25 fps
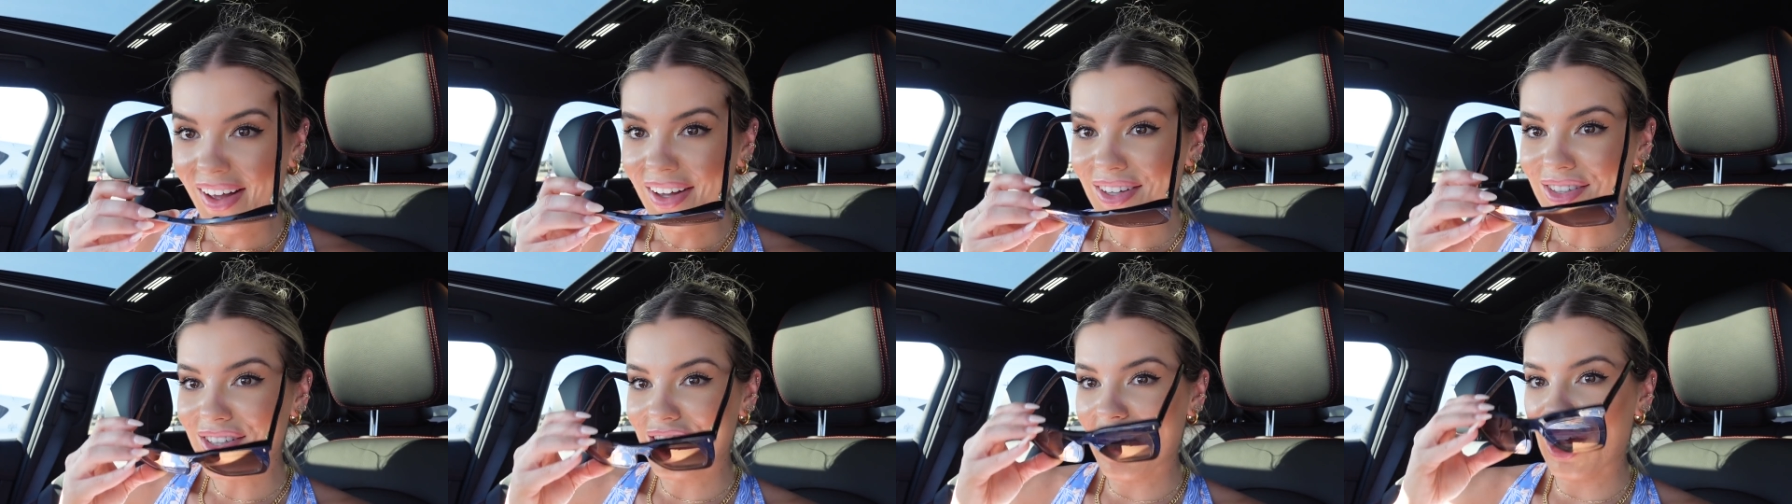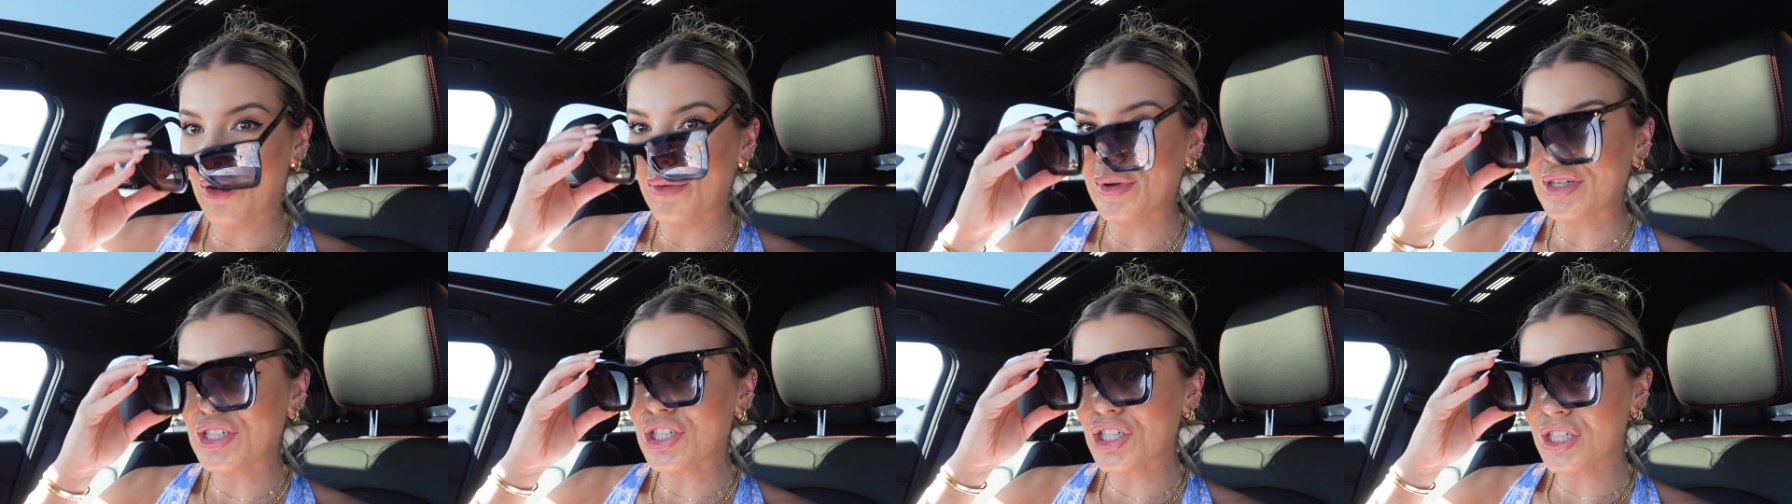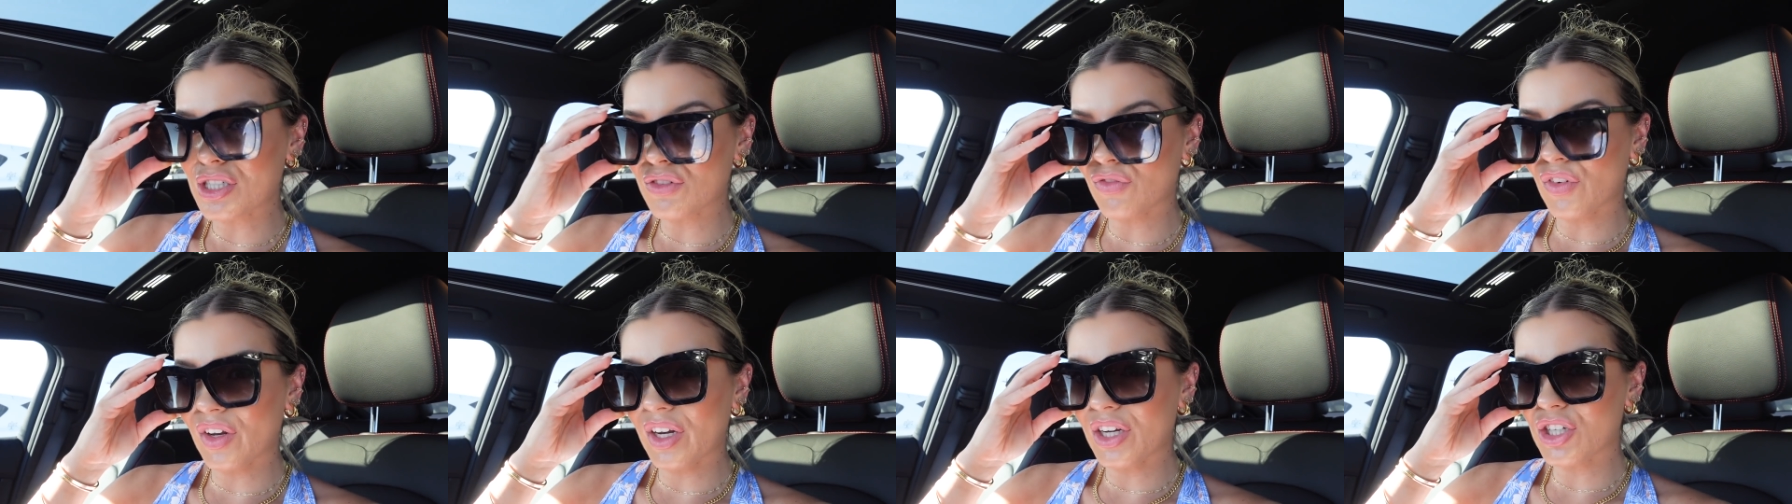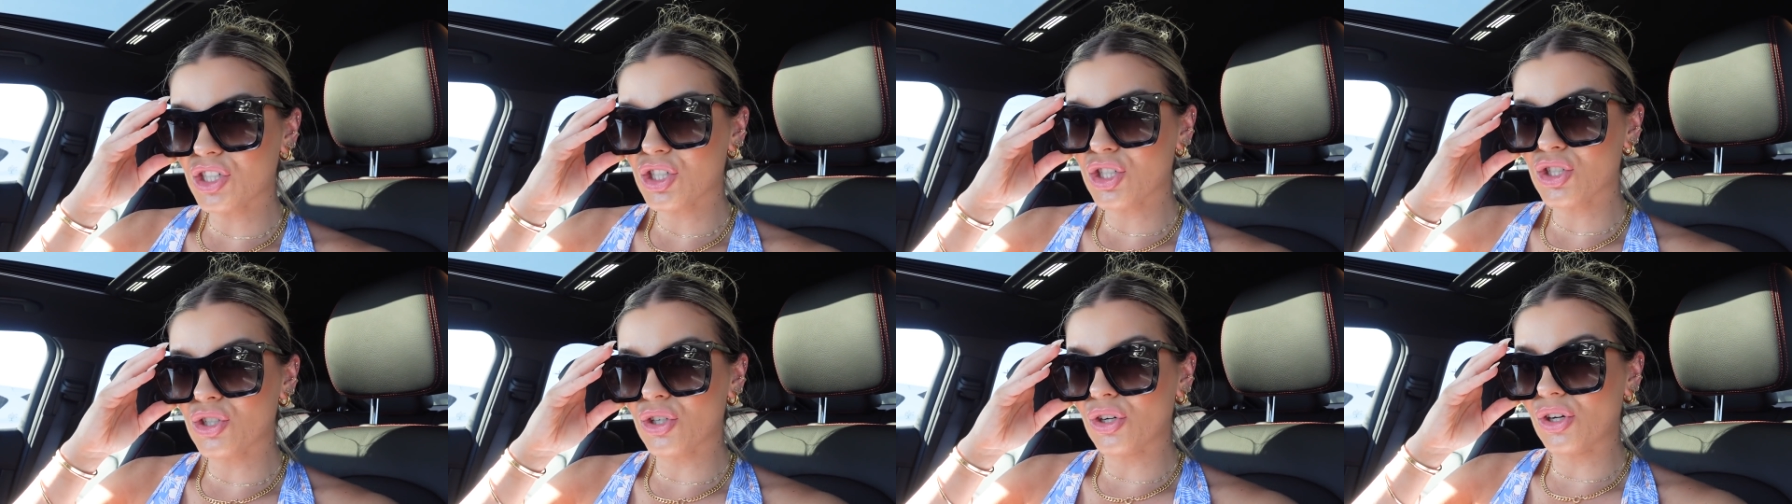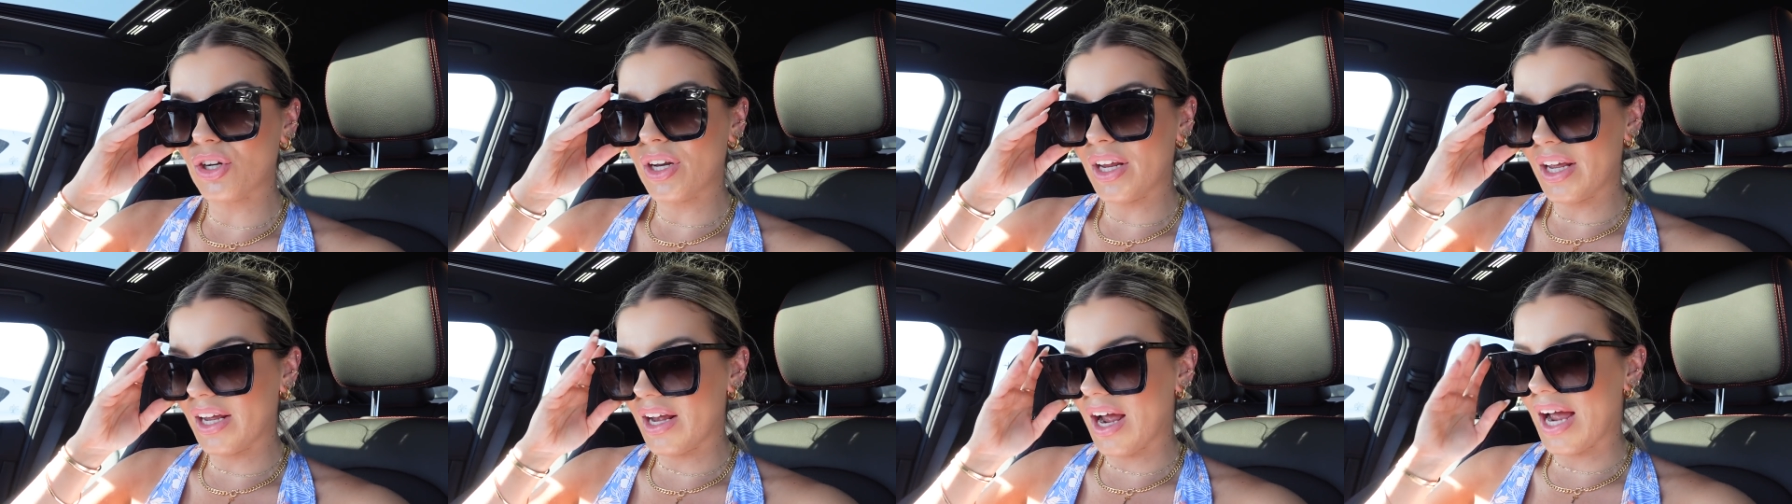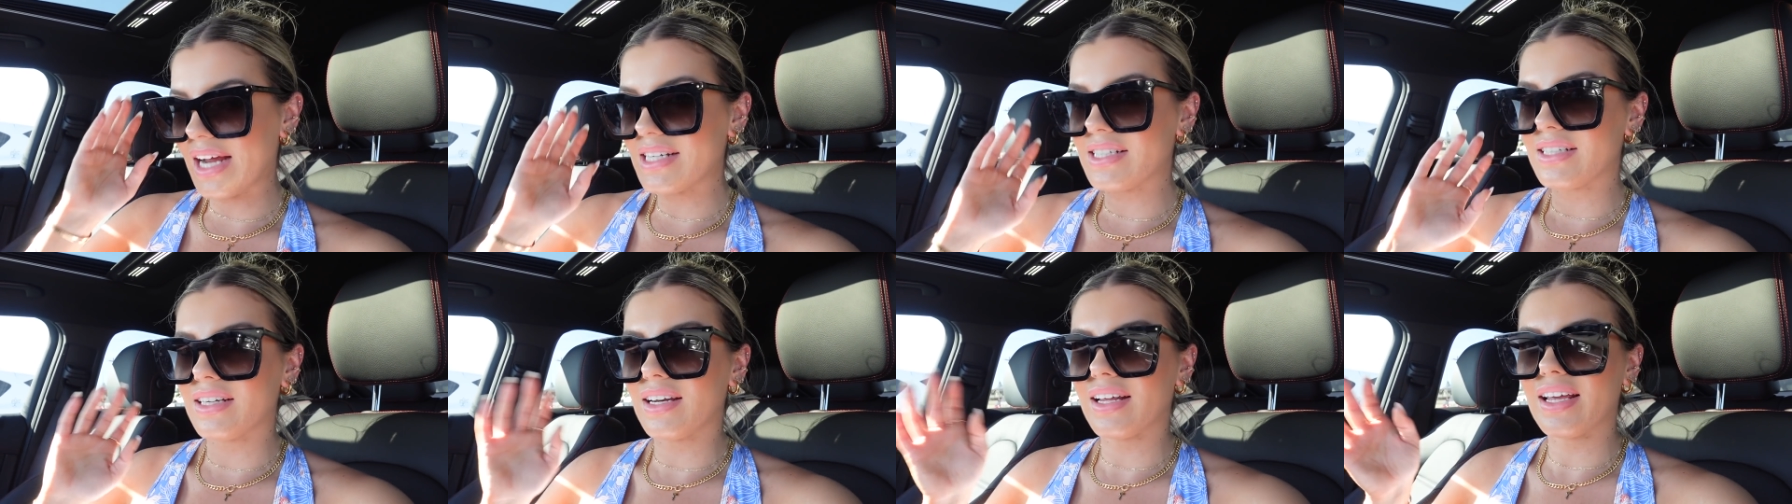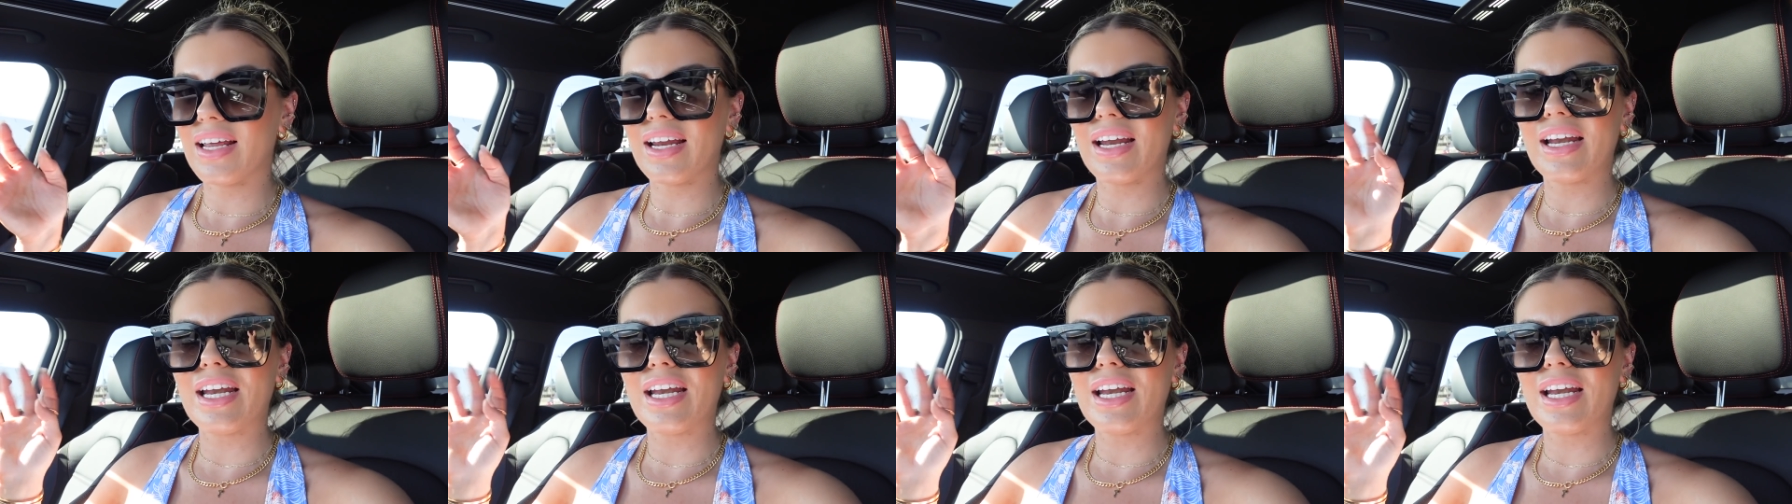So yeah, we just finished shooting. I didn't get